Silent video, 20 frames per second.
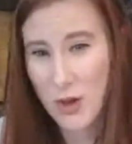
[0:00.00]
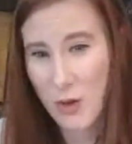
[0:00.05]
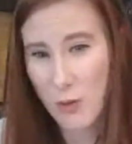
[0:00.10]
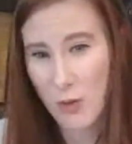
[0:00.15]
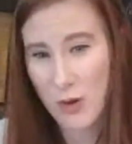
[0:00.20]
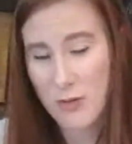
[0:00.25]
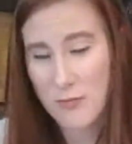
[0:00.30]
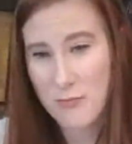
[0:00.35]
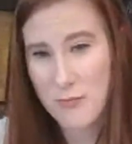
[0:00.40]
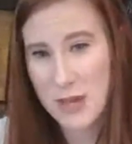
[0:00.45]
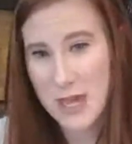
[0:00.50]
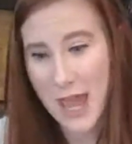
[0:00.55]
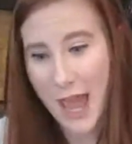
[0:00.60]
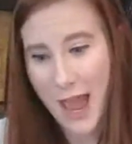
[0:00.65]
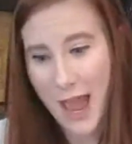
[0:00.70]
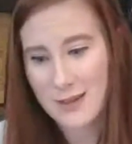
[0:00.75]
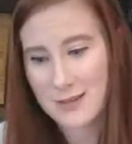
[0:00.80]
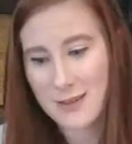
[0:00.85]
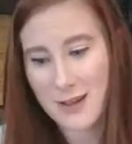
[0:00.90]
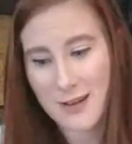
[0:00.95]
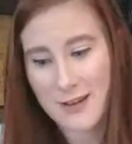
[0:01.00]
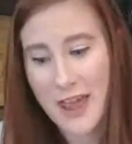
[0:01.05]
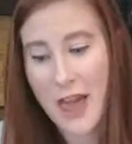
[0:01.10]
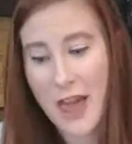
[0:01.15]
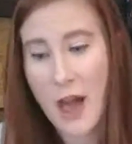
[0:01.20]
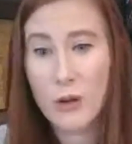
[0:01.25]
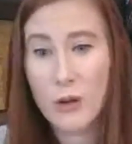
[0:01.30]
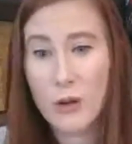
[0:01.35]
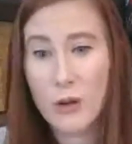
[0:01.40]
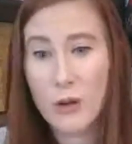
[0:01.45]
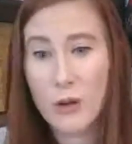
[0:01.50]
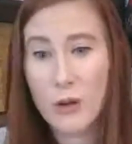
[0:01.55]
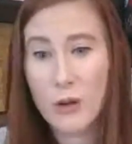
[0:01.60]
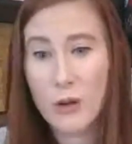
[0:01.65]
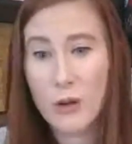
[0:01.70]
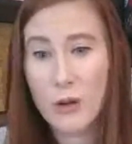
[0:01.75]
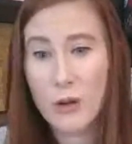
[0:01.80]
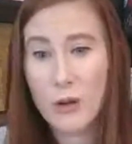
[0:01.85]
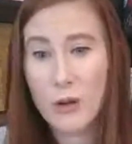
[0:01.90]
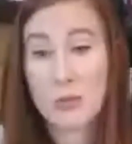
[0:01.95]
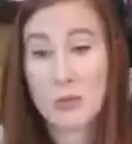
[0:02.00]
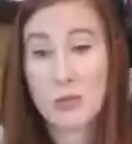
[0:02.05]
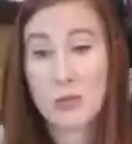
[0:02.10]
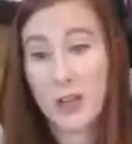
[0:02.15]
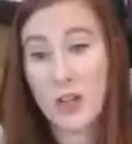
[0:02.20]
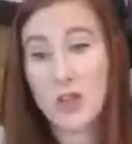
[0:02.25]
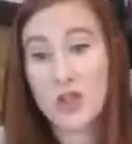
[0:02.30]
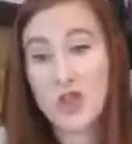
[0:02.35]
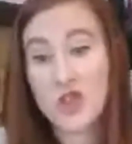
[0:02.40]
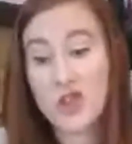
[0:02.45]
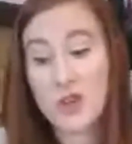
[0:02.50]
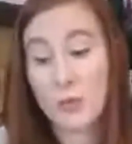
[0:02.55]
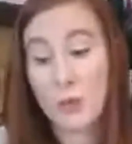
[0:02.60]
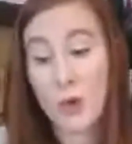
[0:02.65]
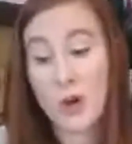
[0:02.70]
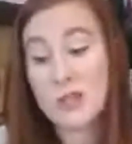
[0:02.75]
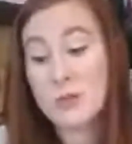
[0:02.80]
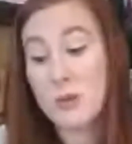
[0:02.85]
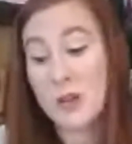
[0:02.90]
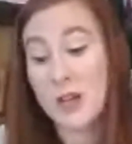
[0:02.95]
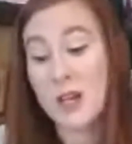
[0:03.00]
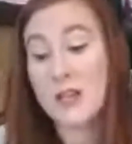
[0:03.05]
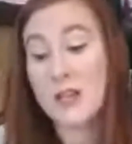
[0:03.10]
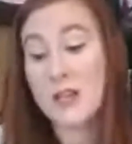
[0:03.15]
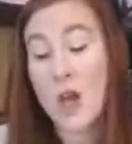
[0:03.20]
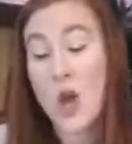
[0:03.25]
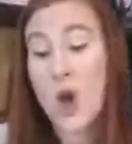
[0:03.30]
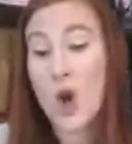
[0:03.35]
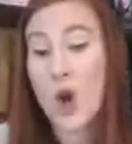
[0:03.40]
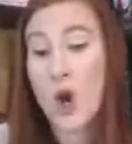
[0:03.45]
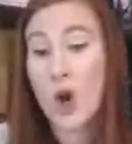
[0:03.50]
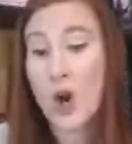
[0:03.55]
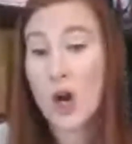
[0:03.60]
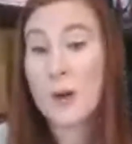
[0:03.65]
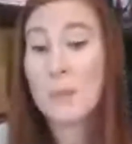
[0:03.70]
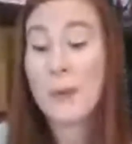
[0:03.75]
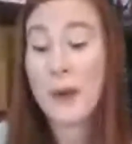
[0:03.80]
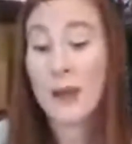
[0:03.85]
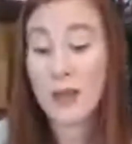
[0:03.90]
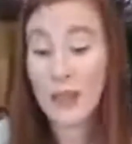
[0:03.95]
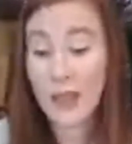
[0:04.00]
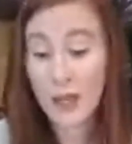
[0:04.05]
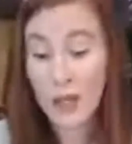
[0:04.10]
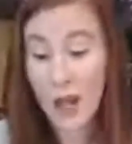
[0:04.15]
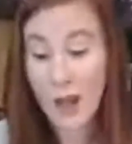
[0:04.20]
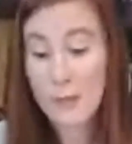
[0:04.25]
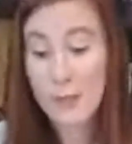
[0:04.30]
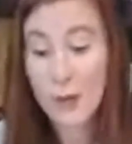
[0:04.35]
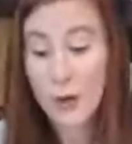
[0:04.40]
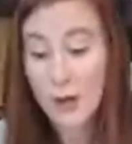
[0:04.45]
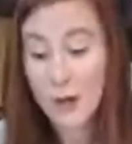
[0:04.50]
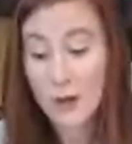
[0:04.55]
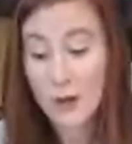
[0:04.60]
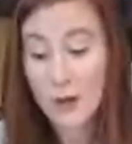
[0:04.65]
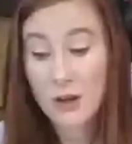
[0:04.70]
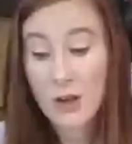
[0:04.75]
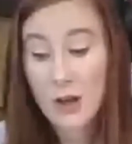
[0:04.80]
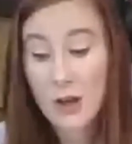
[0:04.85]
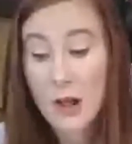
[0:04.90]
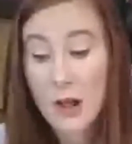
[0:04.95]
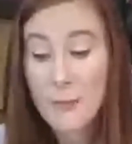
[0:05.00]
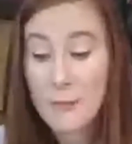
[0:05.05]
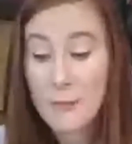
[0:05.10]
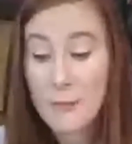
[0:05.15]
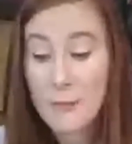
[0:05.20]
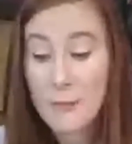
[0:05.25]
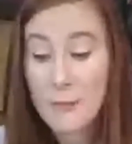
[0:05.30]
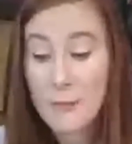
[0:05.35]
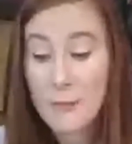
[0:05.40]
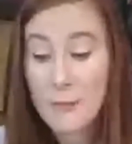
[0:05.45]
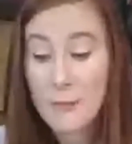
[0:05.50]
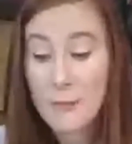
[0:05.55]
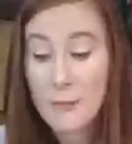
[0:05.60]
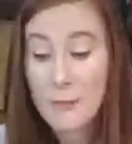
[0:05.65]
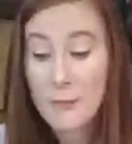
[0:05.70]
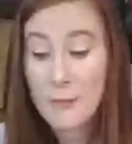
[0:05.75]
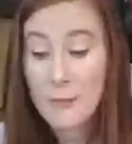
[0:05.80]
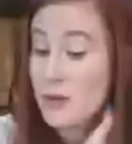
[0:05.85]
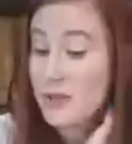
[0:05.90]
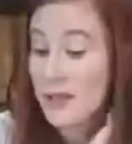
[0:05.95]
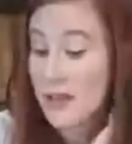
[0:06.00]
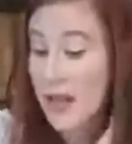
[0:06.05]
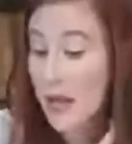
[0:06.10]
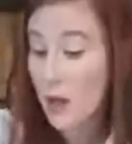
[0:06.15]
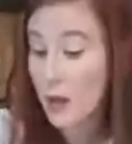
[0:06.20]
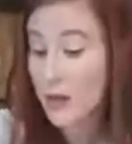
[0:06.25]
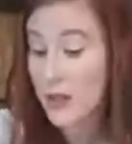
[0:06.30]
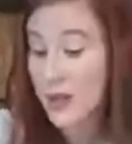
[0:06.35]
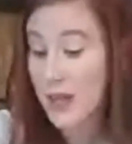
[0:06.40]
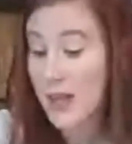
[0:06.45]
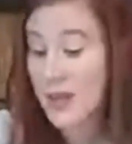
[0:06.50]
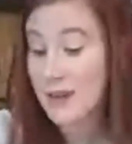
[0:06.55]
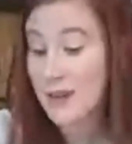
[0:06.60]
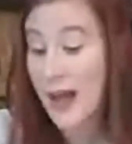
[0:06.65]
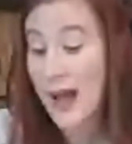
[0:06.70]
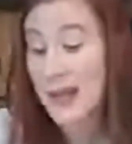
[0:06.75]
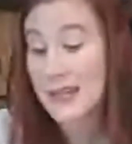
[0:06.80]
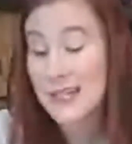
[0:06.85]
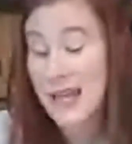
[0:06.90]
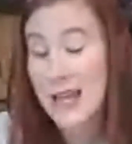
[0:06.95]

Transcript: It wouldn't be as unhealthy as their relationship was, because I put parents' relationship was unhealthy and not